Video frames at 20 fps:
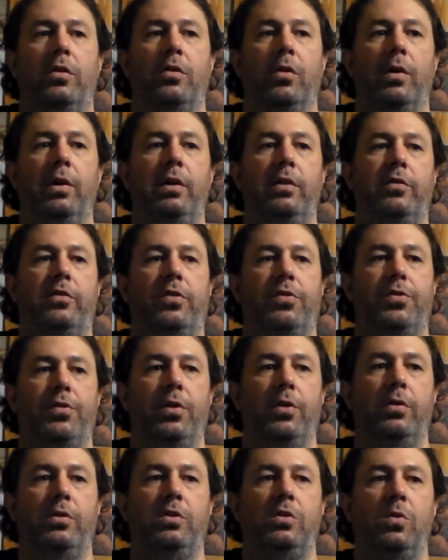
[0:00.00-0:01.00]
During his
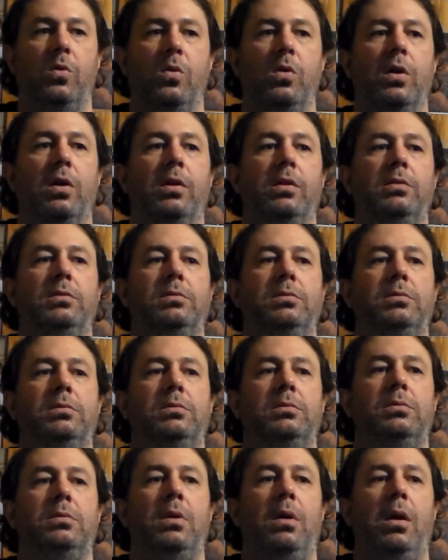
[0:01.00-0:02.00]
third tour
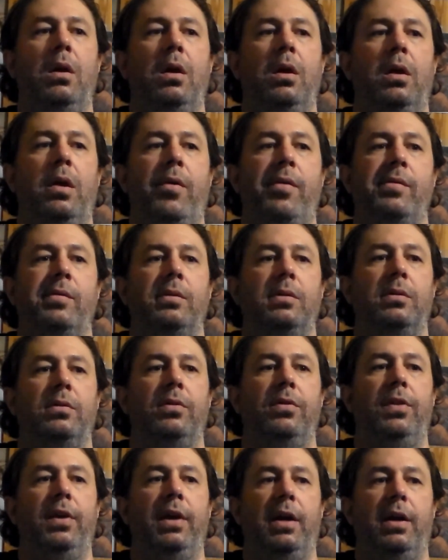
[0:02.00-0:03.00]

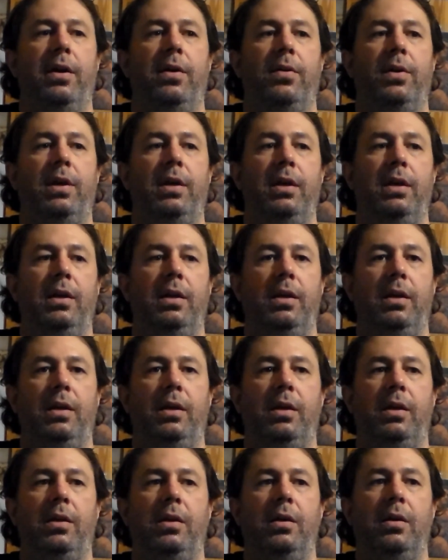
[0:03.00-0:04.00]
there,
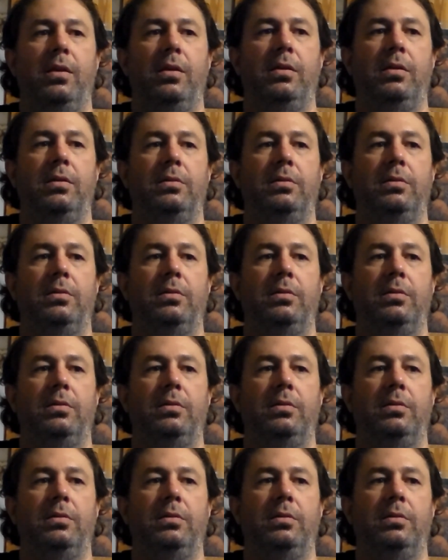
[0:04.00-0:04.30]
he